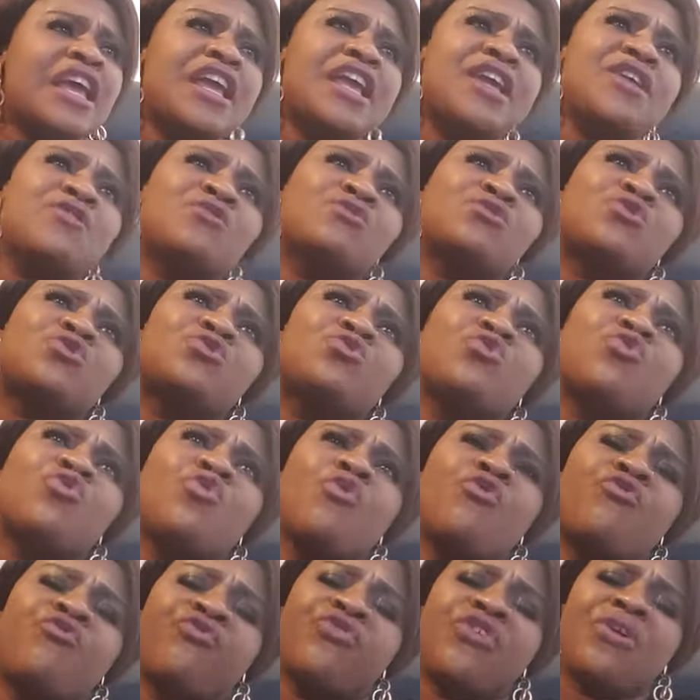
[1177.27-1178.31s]
He used
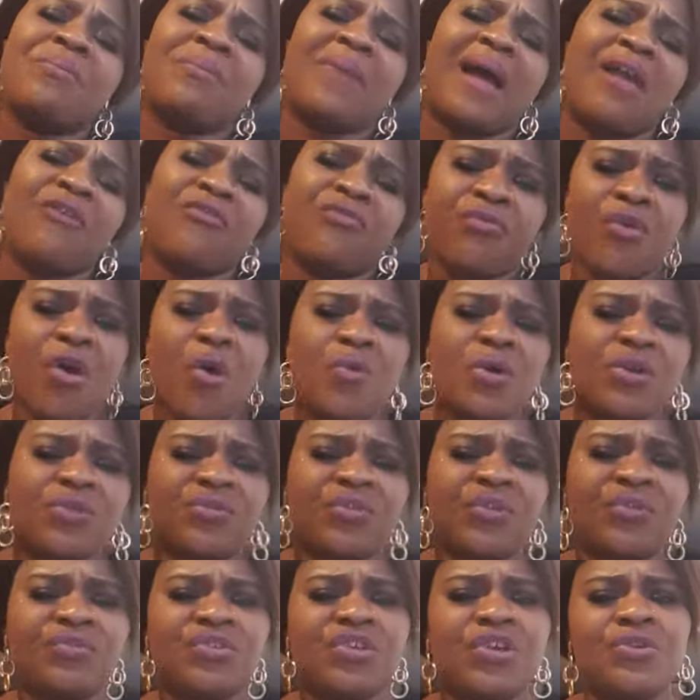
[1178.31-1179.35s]
to fill my phone with
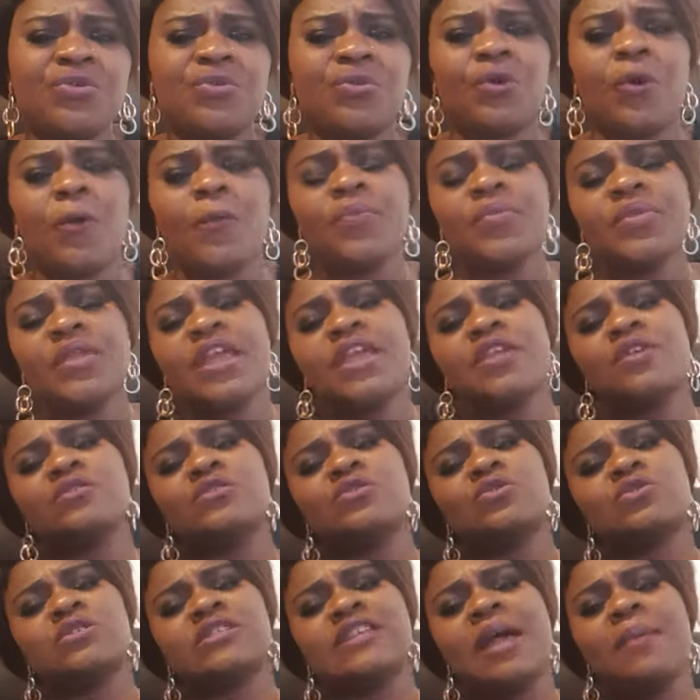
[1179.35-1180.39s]
50 euro. He
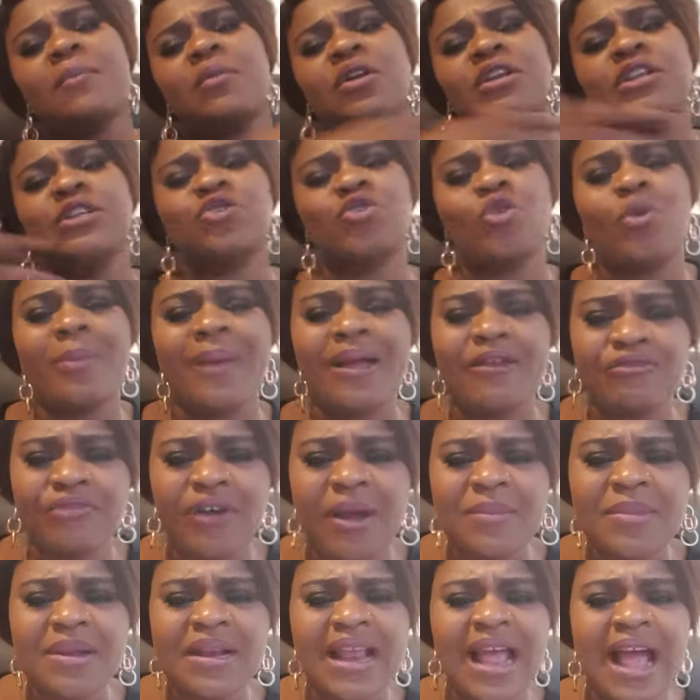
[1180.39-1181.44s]
used to send money to my
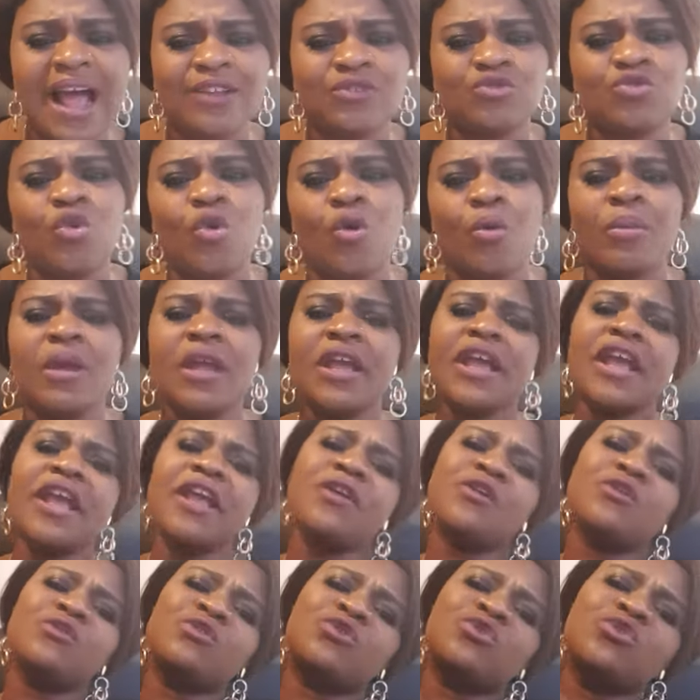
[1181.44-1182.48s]
family at home. He
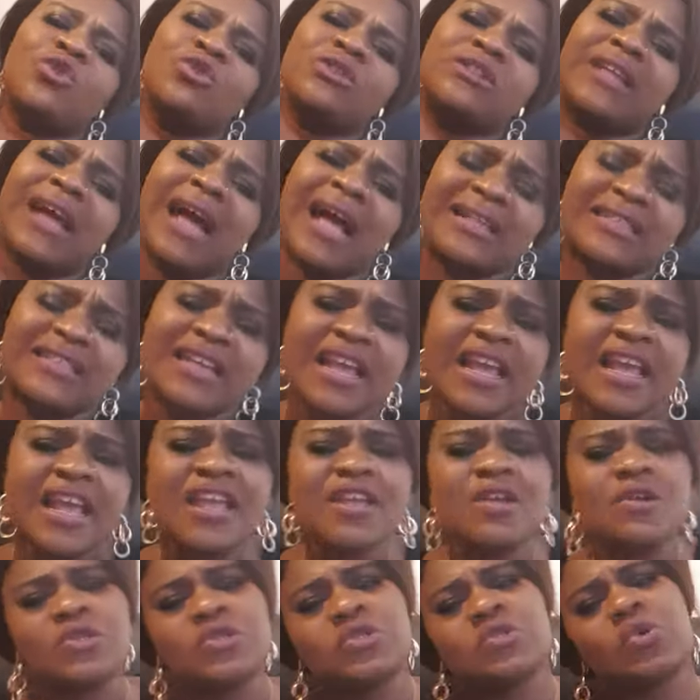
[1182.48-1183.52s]
used to that. He
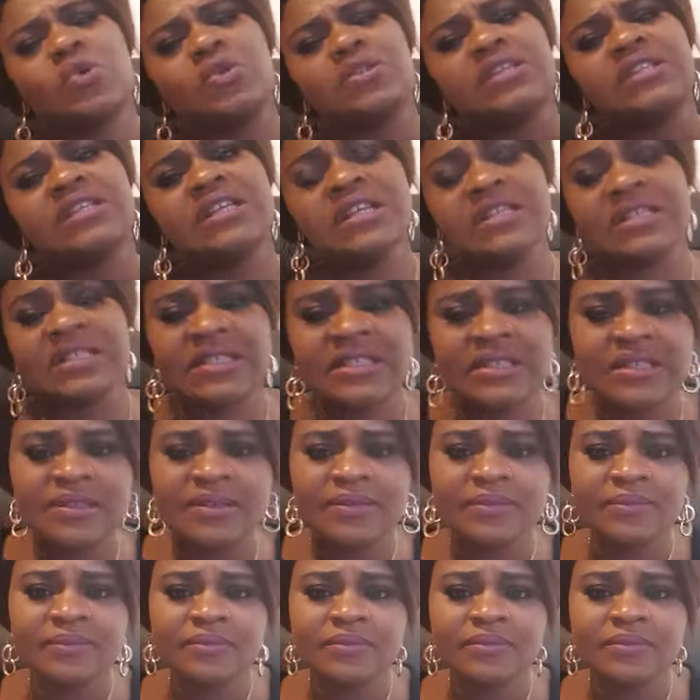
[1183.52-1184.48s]
used to this.